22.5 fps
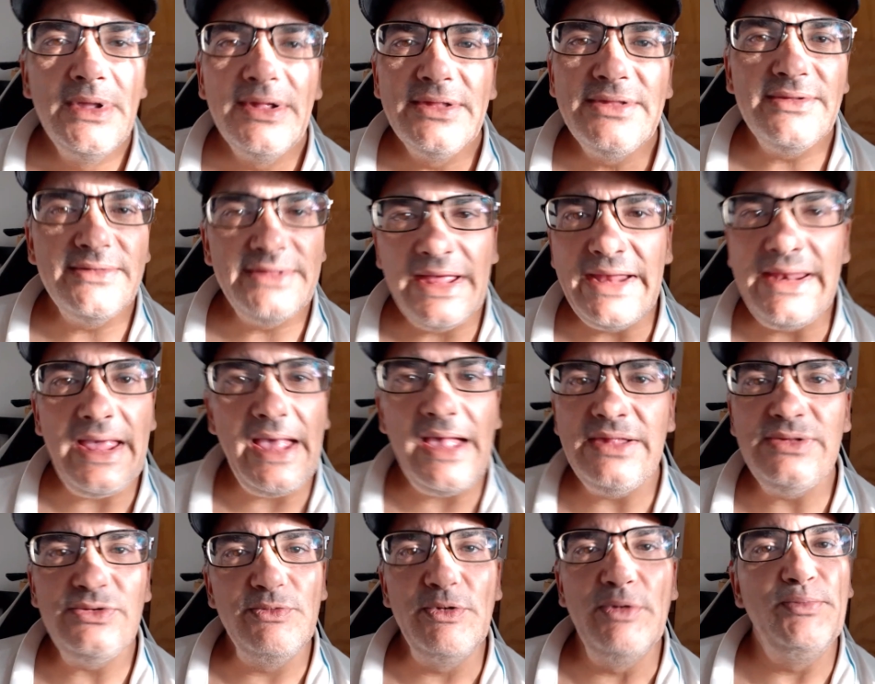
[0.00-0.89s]
So that
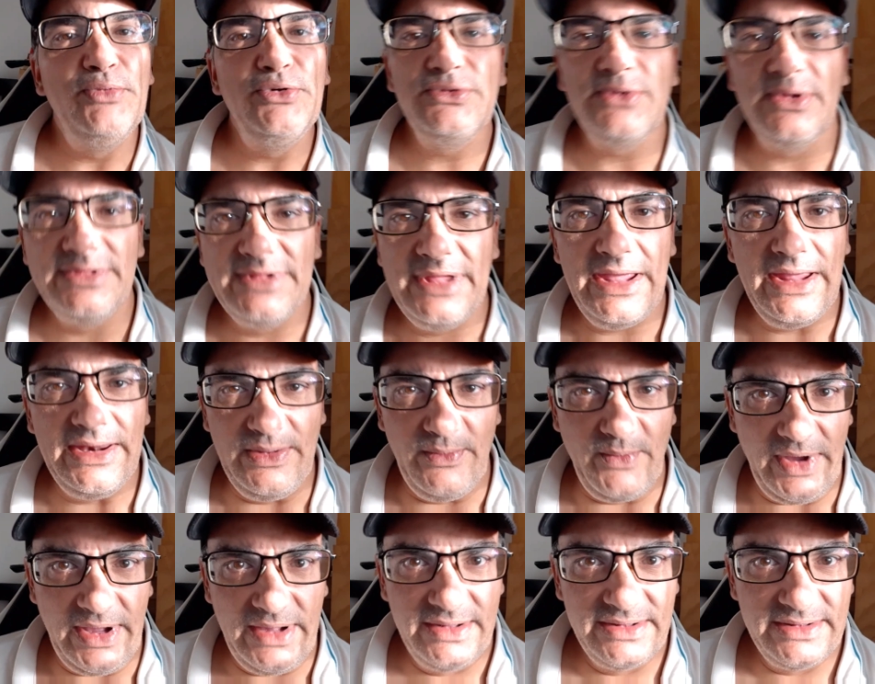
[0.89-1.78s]
has all my books on there
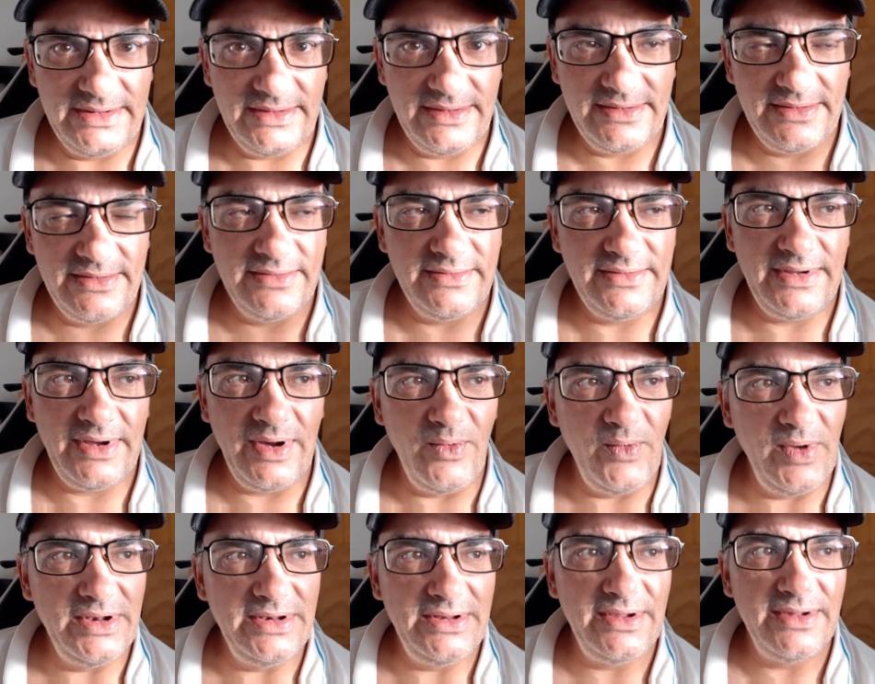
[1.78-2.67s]
anyway. So I
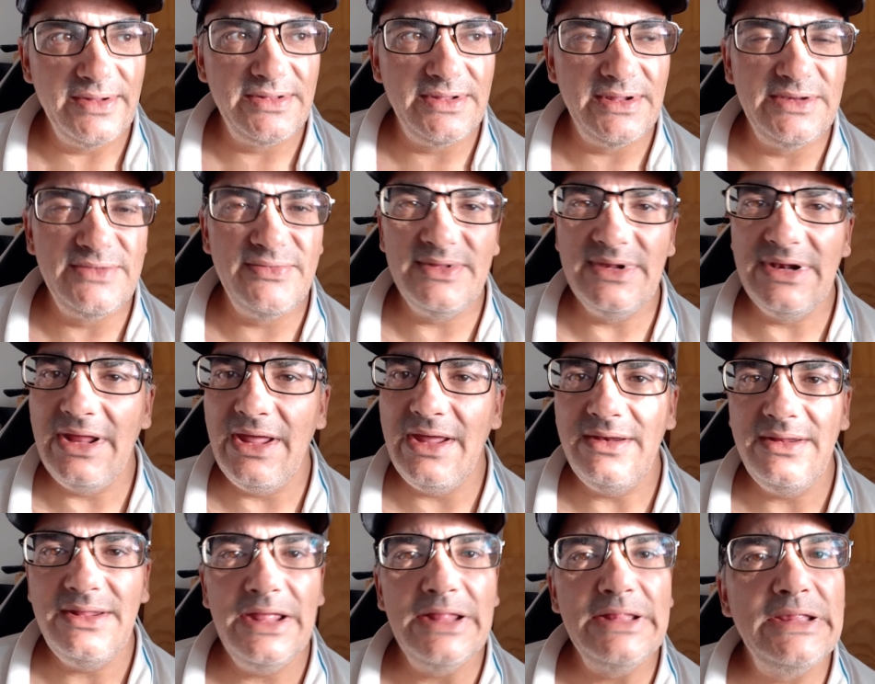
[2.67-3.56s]
went to go search for the
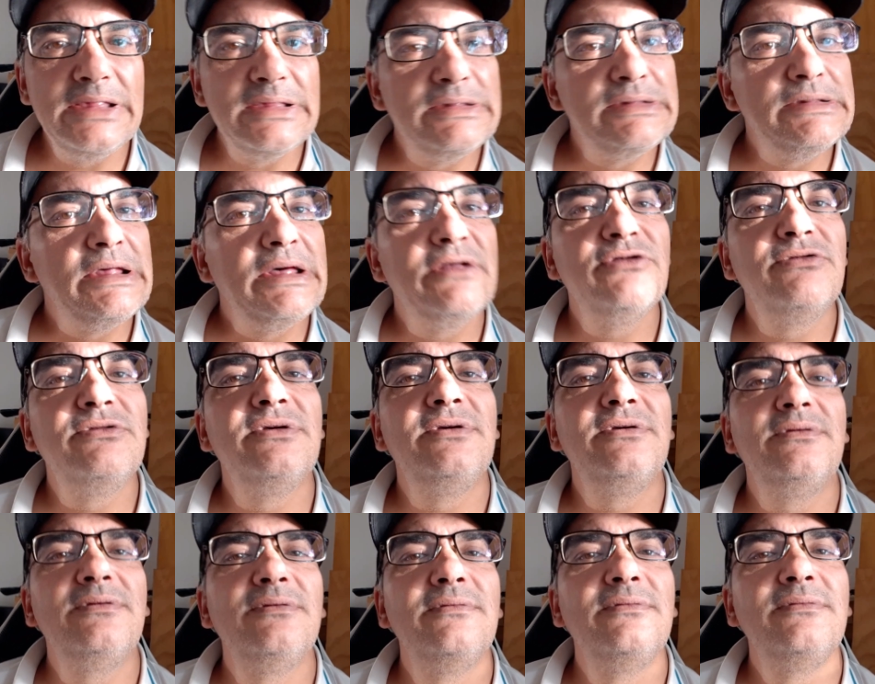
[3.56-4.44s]
lady, and there's
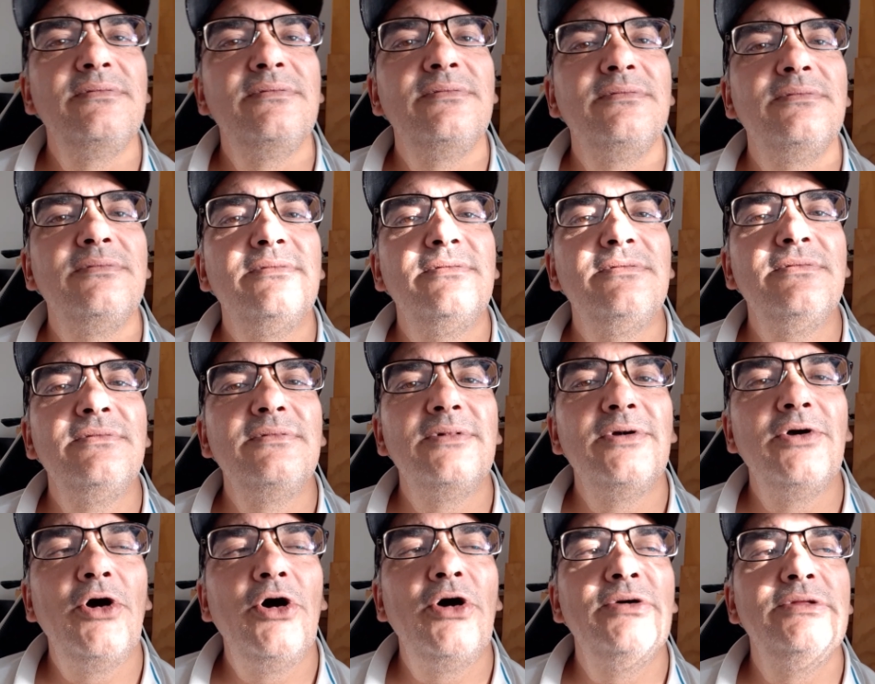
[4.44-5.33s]
nothing
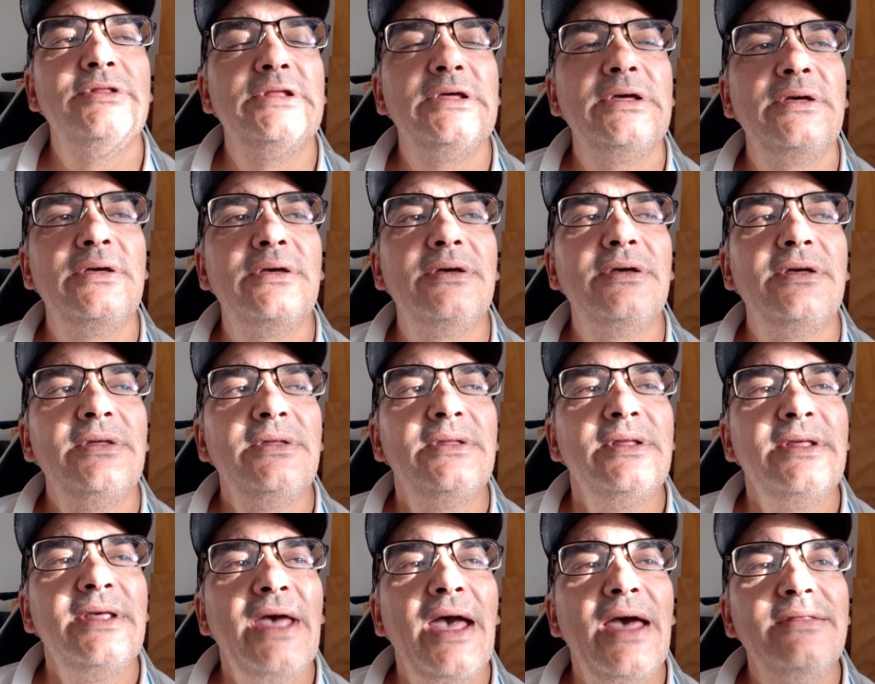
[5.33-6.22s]
on there.
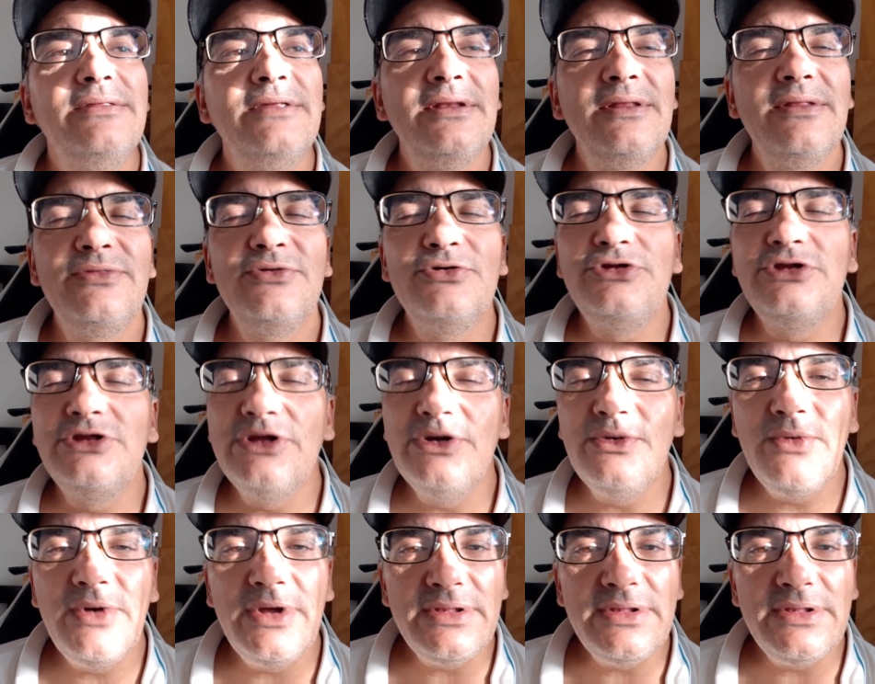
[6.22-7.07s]
And then I thought, you know